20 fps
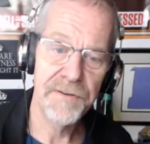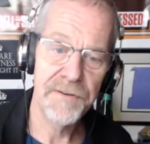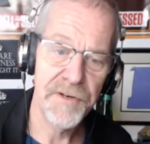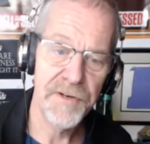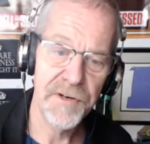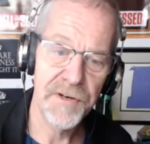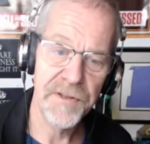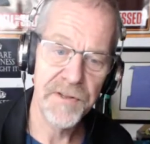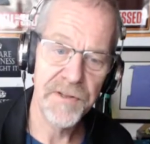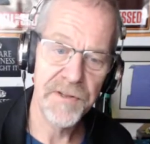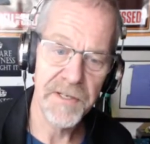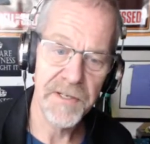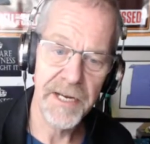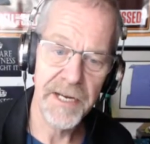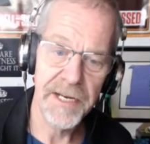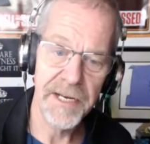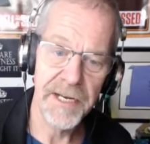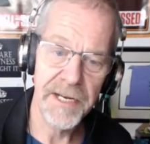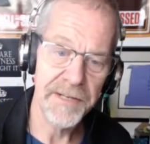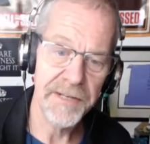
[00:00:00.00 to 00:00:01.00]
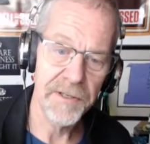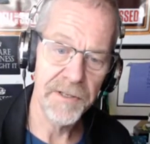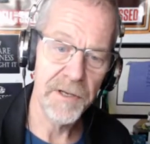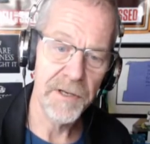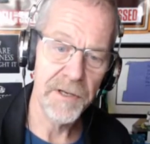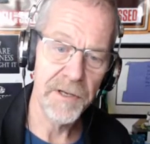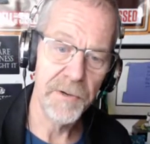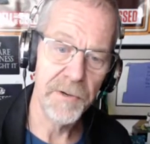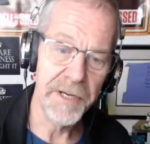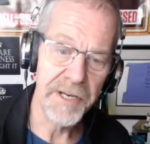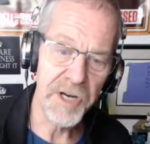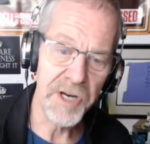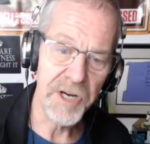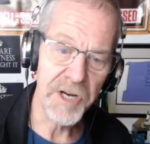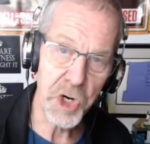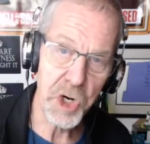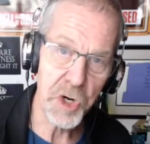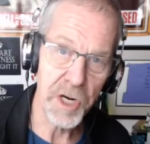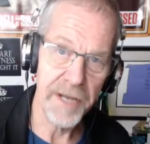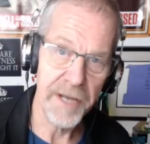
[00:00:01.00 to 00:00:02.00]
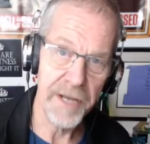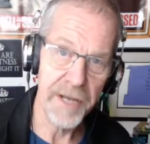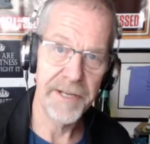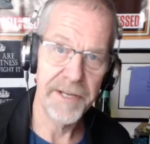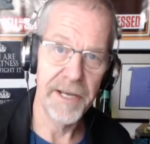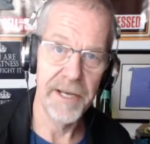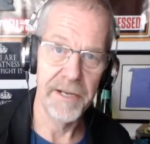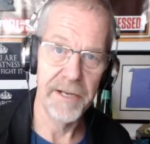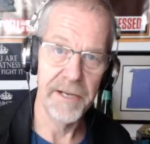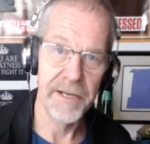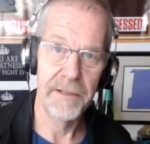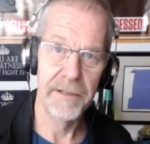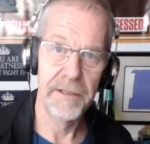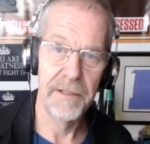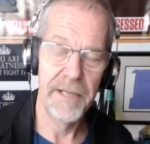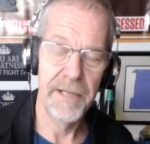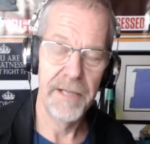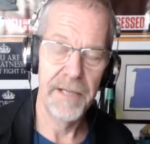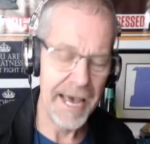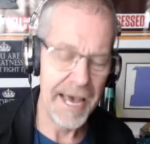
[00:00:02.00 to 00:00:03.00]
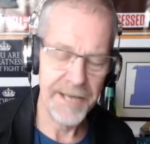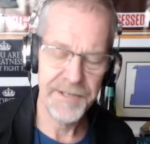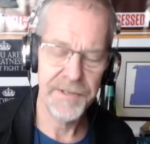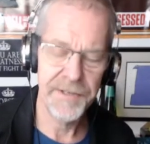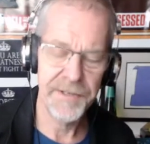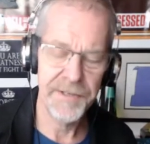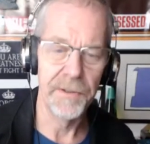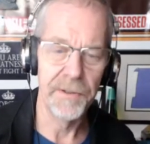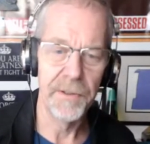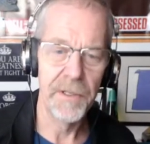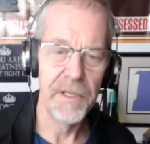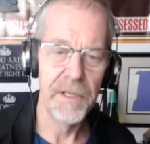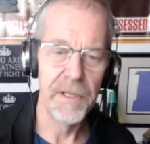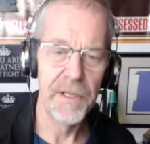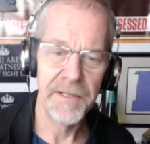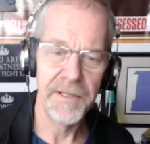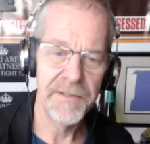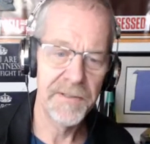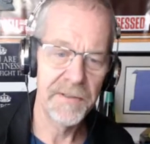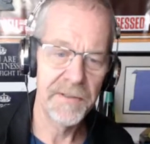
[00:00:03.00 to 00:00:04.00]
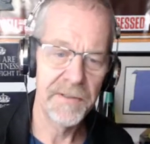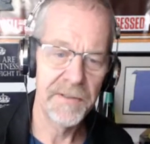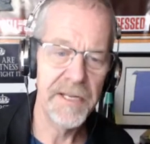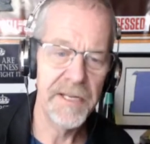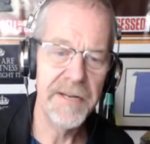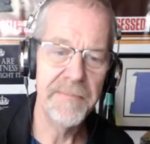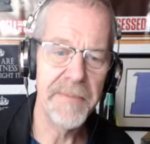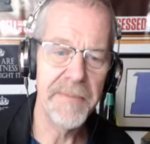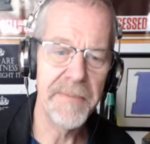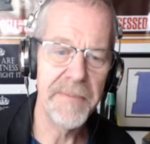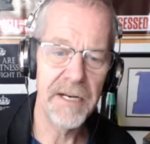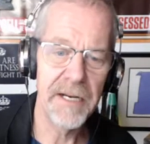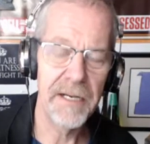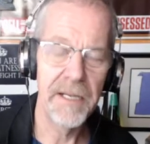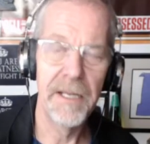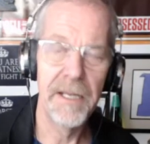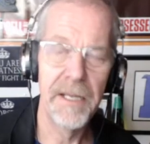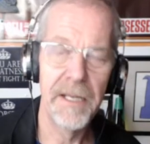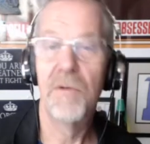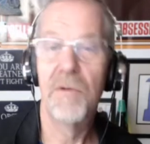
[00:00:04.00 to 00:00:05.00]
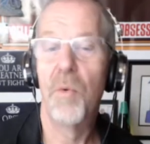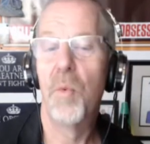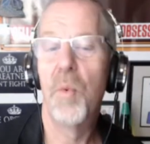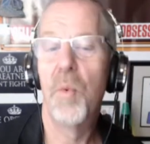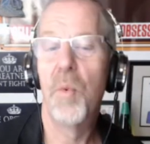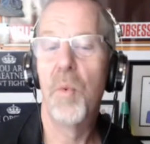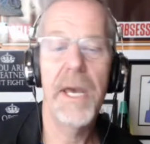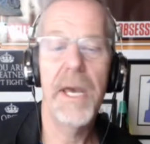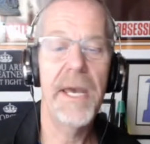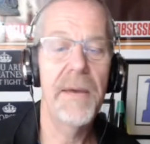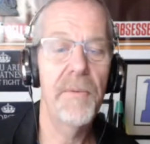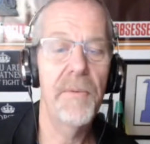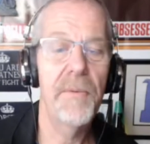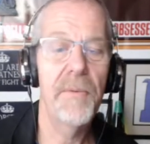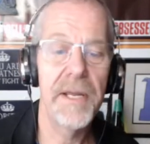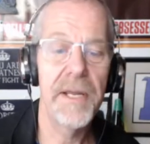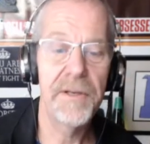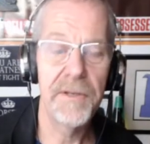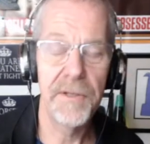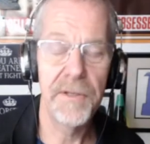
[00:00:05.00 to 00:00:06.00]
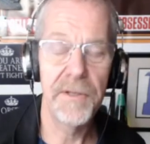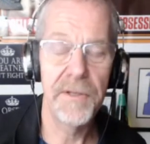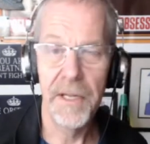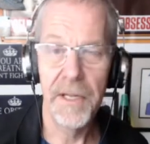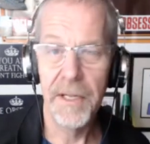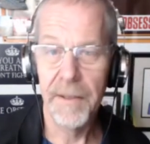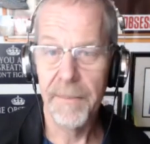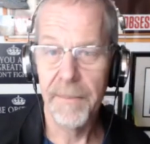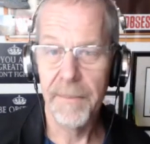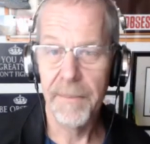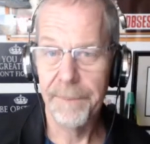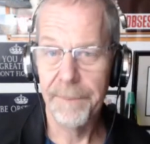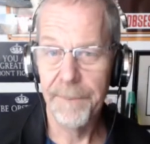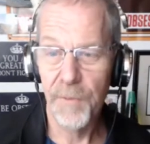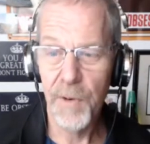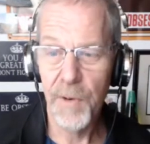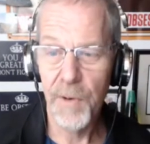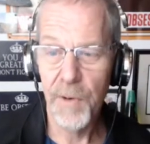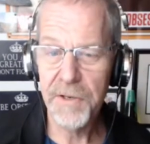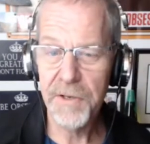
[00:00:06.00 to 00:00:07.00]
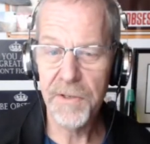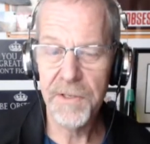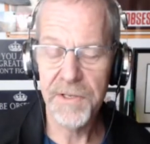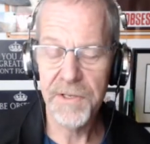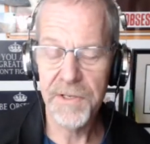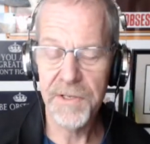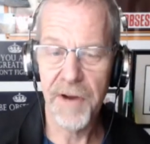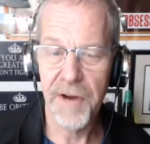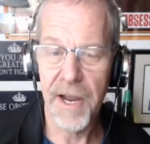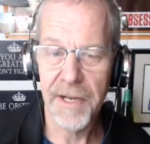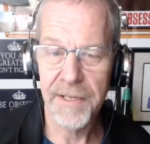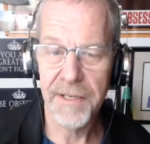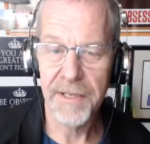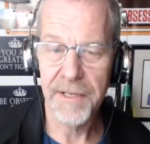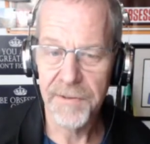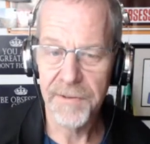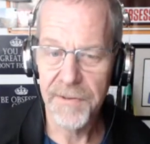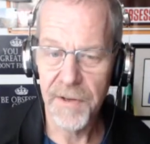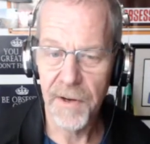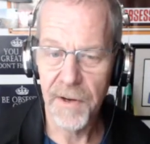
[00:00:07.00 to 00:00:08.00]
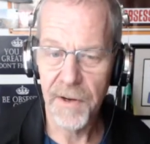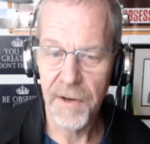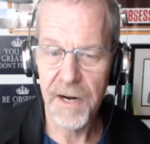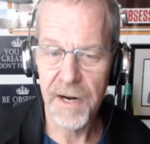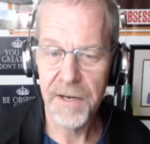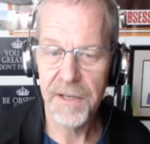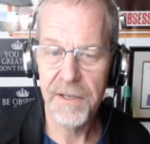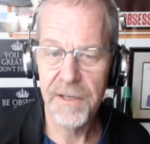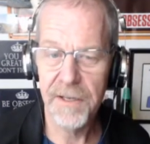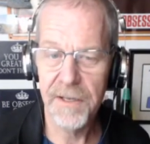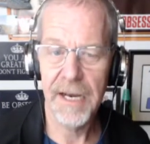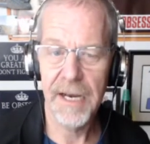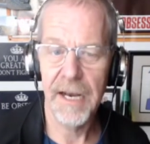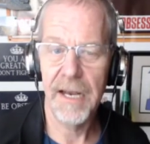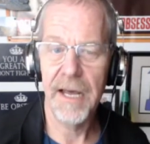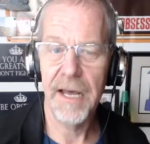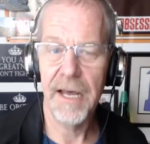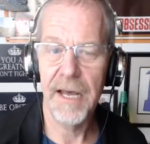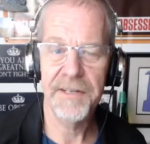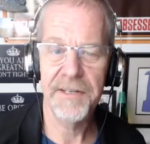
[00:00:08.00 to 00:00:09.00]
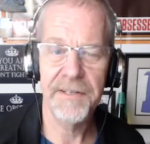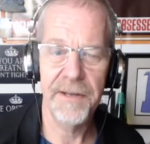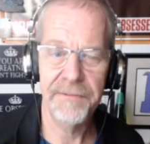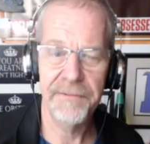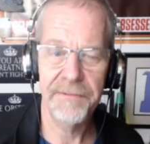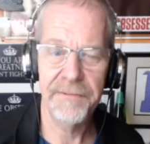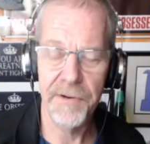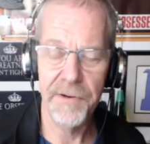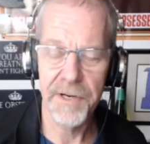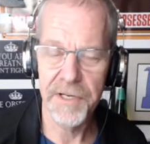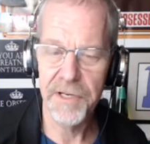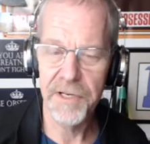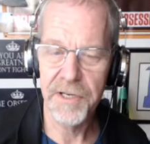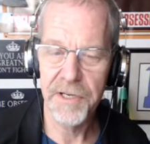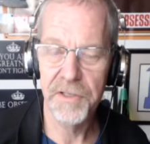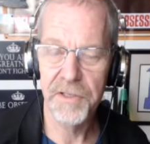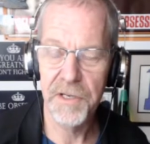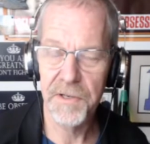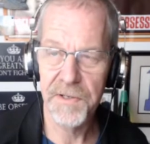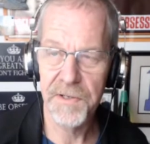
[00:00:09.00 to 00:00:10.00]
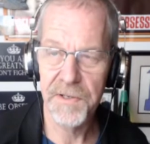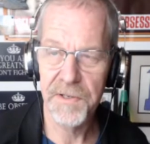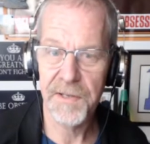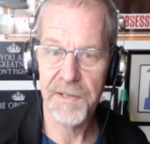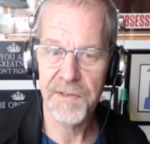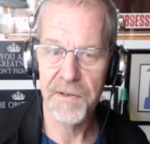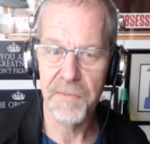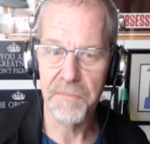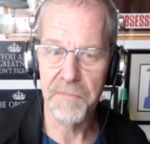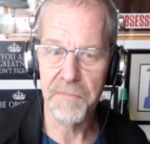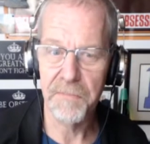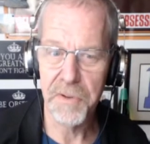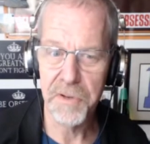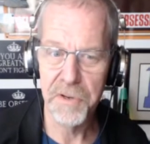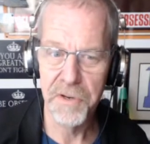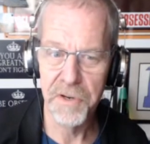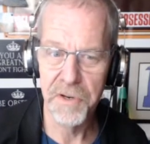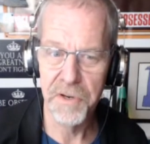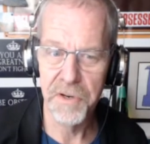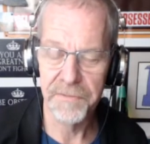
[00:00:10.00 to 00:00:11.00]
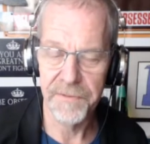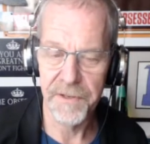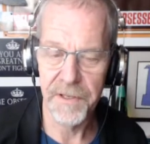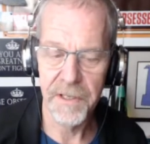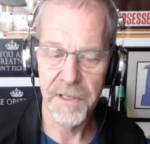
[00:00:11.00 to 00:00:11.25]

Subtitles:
this light has to go in her left hand. Has to. It's in the middle, way too distracting. So, Hark, you got a lot of stuff going on. Your sets are beautiful.